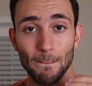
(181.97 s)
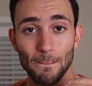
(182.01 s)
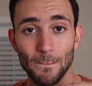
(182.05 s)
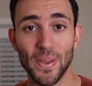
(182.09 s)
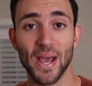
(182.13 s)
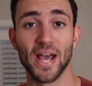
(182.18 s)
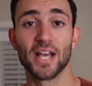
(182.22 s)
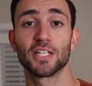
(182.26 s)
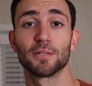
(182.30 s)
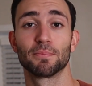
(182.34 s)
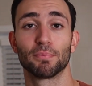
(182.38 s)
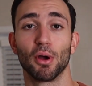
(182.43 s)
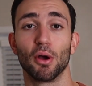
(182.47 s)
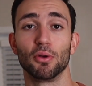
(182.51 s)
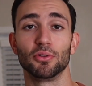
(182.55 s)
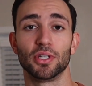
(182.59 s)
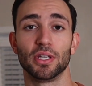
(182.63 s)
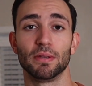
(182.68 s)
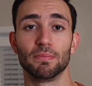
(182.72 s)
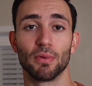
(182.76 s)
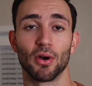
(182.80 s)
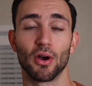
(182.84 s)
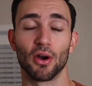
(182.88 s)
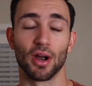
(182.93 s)
best
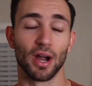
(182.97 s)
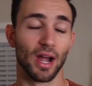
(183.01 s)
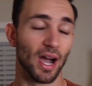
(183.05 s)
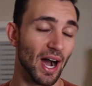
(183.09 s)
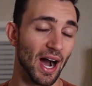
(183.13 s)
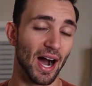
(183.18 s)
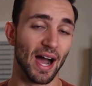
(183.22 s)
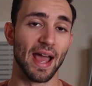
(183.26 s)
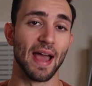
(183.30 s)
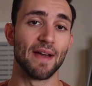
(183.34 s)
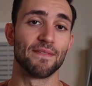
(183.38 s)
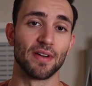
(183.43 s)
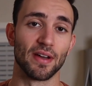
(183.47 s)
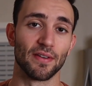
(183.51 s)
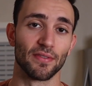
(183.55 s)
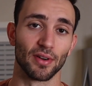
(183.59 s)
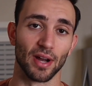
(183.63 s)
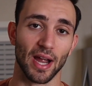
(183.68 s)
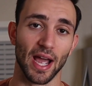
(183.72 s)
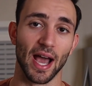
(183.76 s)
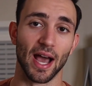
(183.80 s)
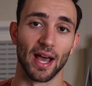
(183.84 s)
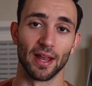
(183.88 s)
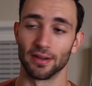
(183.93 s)
protein bar I have
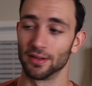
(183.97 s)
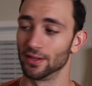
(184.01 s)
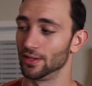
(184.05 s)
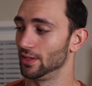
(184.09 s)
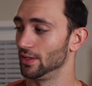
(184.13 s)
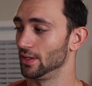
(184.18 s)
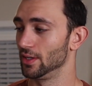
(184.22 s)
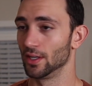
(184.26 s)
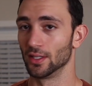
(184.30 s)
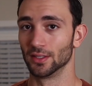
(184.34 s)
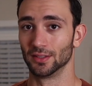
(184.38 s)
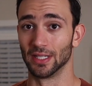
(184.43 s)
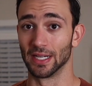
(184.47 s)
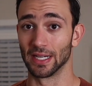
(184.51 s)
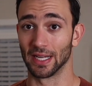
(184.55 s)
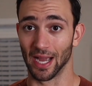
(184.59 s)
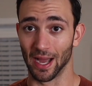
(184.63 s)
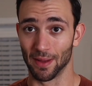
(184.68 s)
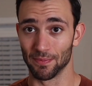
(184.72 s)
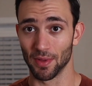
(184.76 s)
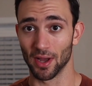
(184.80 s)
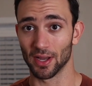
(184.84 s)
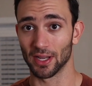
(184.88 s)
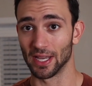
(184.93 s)
ever had. Like,
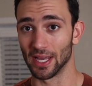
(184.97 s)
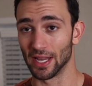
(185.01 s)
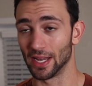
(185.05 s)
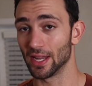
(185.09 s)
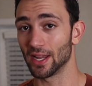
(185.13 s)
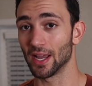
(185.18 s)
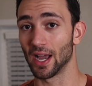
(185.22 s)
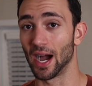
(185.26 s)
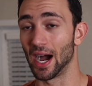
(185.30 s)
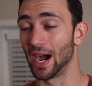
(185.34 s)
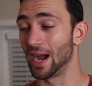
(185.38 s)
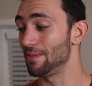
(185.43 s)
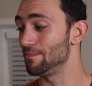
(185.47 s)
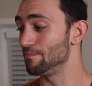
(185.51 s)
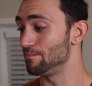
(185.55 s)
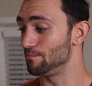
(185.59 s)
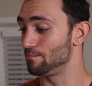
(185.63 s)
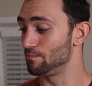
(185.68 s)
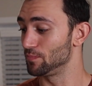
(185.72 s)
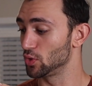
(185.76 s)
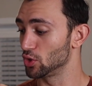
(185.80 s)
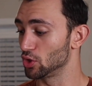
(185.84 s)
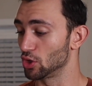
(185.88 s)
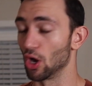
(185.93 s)
I'm not kidding. I
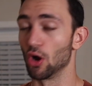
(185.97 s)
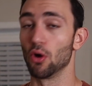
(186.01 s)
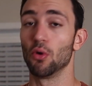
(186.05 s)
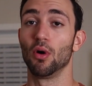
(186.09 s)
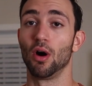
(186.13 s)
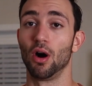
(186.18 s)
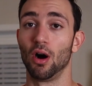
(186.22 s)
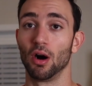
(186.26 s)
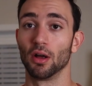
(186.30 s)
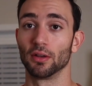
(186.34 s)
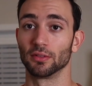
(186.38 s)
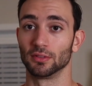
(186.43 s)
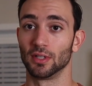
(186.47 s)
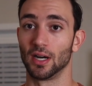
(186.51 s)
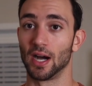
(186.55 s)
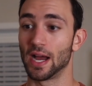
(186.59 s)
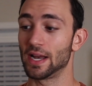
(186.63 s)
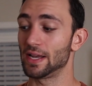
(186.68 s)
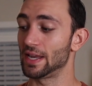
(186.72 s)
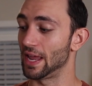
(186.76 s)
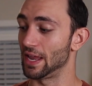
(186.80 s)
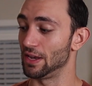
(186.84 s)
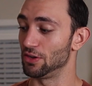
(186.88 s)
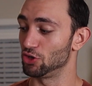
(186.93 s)
go
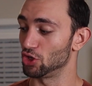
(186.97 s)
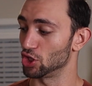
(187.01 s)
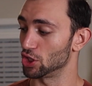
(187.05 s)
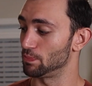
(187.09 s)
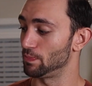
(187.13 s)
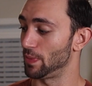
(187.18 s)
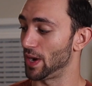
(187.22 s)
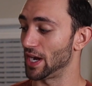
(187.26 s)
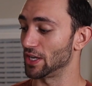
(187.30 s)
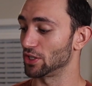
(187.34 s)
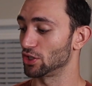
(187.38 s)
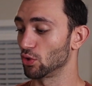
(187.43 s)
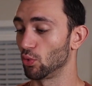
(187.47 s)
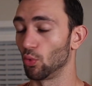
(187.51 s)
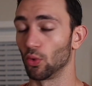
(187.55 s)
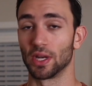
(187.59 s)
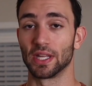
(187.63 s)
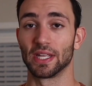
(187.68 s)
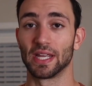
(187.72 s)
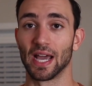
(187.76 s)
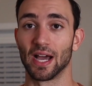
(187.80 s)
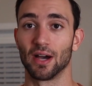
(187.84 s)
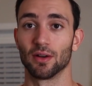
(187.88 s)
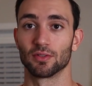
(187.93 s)
online and just buy
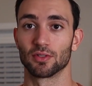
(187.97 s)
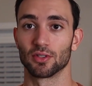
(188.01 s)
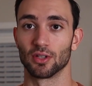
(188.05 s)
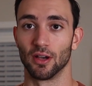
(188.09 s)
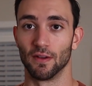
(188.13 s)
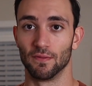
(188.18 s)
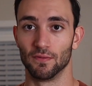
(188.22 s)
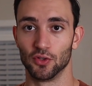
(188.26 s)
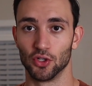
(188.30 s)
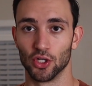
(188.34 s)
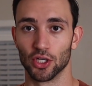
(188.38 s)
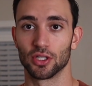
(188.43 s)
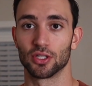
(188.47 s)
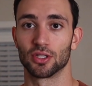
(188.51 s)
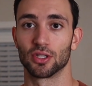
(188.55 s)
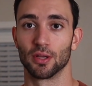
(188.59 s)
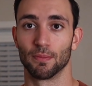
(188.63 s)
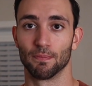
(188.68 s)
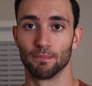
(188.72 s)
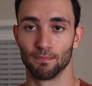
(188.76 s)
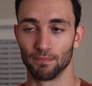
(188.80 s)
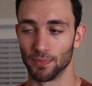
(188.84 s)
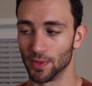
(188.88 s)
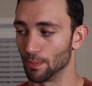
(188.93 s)
20 counts of just the,
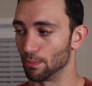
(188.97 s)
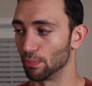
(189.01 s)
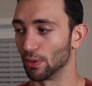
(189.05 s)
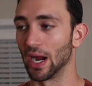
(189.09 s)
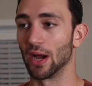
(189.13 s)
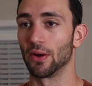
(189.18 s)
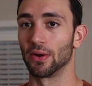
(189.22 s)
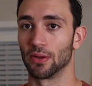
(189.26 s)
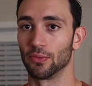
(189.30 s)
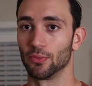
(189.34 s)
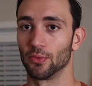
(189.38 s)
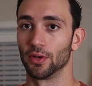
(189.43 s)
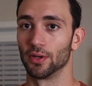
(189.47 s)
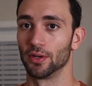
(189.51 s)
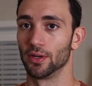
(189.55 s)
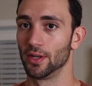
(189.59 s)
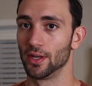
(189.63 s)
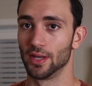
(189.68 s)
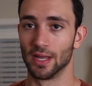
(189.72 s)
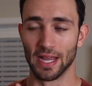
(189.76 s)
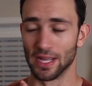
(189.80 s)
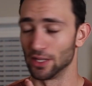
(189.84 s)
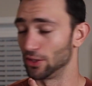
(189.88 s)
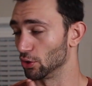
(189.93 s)
the brownie one.
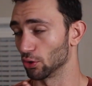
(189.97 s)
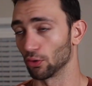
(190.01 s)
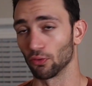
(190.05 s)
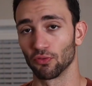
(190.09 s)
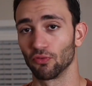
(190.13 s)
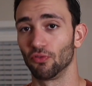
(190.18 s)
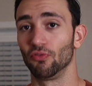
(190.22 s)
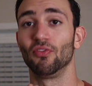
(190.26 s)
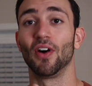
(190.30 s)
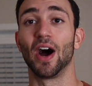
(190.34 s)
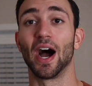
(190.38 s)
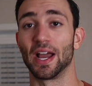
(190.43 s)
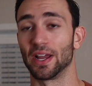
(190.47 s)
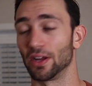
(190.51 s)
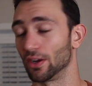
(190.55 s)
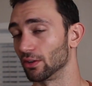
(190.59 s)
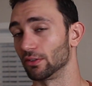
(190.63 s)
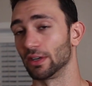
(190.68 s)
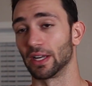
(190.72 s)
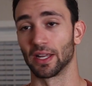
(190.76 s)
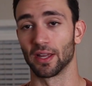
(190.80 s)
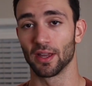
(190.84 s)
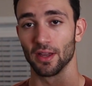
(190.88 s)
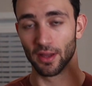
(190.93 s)
It, they're fire.
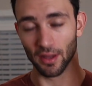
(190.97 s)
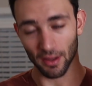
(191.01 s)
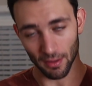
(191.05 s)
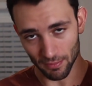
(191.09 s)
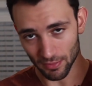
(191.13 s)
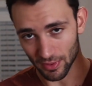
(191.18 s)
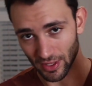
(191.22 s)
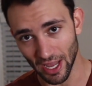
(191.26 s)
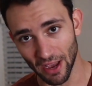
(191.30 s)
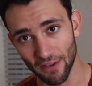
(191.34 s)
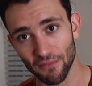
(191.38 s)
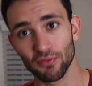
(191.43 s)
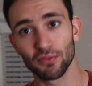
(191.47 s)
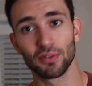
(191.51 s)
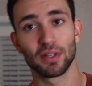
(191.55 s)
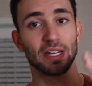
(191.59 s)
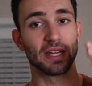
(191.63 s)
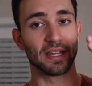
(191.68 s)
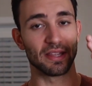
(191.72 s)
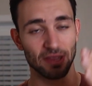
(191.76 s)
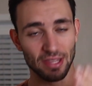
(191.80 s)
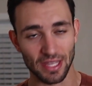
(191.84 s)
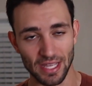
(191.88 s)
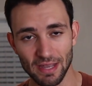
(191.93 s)
Like,
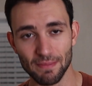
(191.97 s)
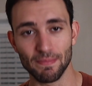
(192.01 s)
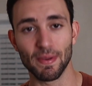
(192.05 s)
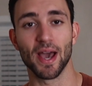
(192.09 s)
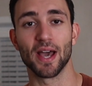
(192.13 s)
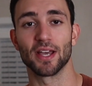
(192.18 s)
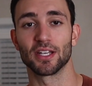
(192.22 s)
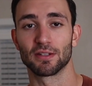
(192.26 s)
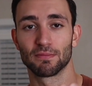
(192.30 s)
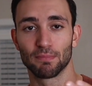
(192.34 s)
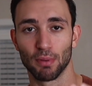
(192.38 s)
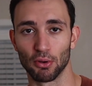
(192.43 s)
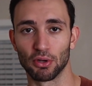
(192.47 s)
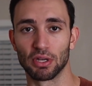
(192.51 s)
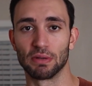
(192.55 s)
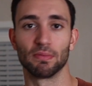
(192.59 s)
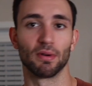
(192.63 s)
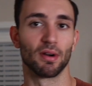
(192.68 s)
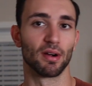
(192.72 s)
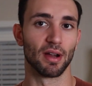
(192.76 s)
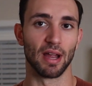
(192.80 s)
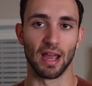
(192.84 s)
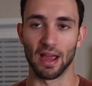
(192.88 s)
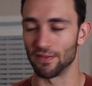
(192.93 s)
definitely the best protein
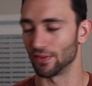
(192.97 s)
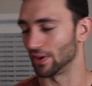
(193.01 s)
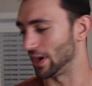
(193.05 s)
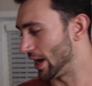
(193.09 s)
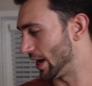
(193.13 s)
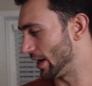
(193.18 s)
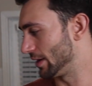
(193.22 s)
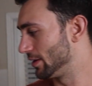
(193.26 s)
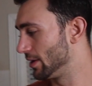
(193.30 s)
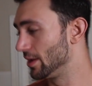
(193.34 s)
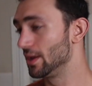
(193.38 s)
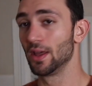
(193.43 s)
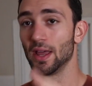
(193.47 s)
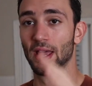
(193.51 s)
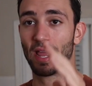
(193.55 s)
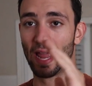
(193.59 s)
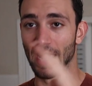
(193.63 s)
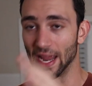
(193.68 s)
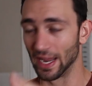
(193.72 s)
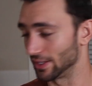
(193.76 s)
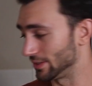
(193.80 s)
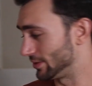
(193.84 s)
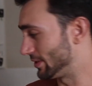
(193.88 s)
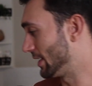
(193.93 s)
bar I've ever had,
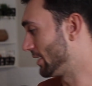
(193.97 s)
hands